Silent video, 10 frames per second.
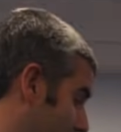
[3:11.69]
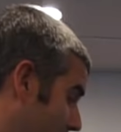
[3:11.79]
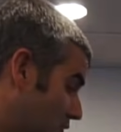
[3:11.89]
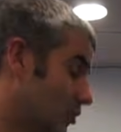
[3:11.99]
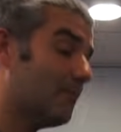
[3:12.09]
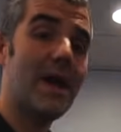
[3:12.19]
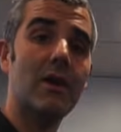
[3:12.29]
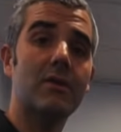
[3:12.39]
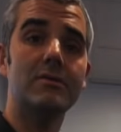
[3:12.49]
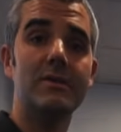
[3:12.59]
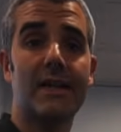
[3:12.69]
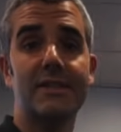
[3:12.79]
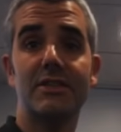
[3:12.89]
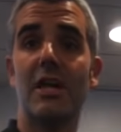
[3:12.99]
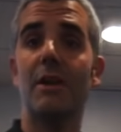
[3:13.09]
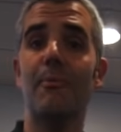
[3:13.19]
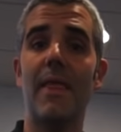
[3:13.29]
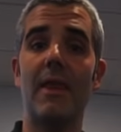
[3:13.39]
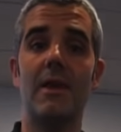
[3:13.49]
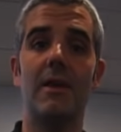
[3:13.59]
put your bike on and start
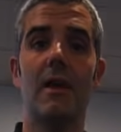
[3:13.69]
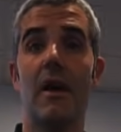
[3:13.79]
pedaling.